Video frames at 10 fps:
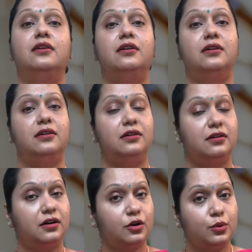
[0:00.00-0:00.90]

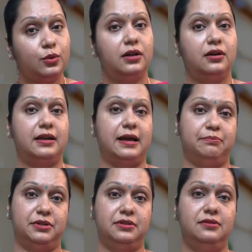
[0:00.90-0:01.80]
a cooler
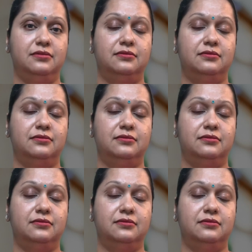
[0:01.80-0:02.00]
captain